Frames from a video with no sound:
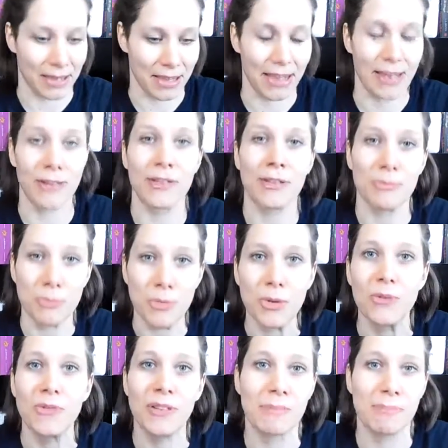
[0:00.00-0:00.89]
There's
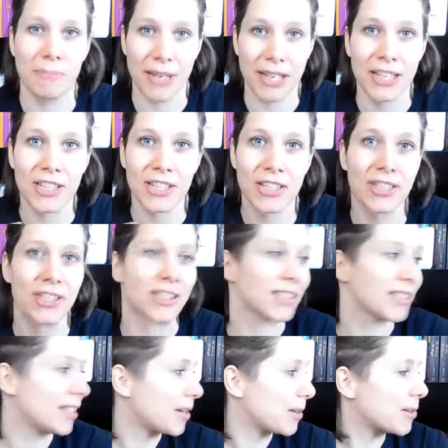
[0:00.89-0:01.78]
moving
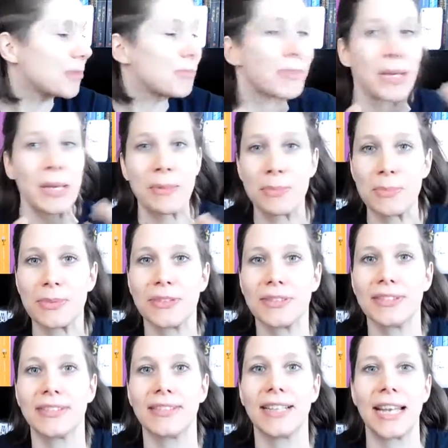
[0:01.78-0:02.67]
pictures, there's
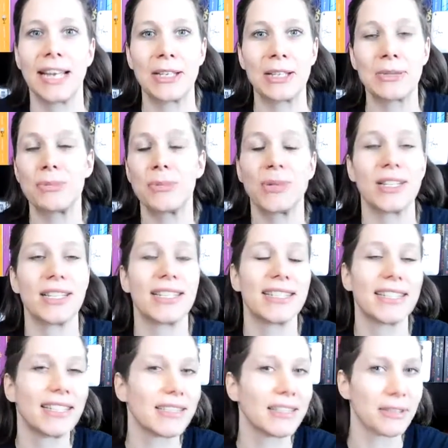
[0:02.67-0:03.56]
people
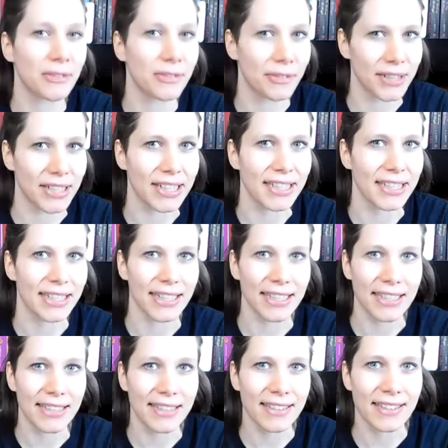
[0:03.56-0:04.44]
expressing their
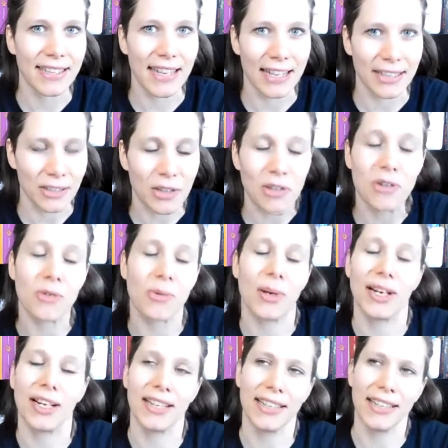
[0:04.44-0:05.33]
feelings and
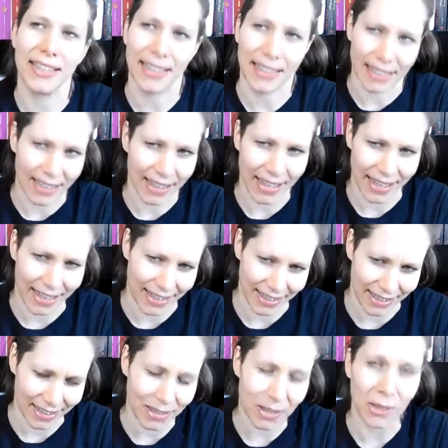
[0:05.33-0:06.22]
crying
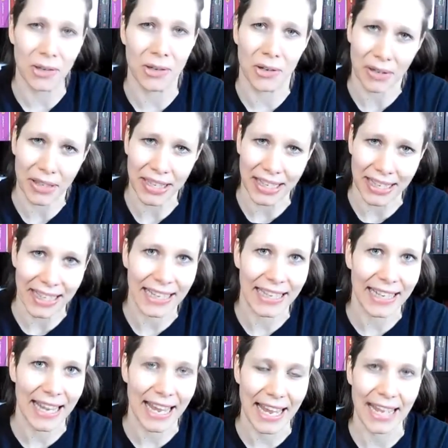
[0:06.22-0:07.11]
and talking,
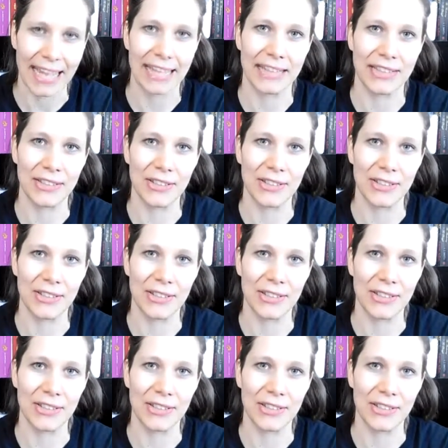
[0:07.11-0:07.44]
and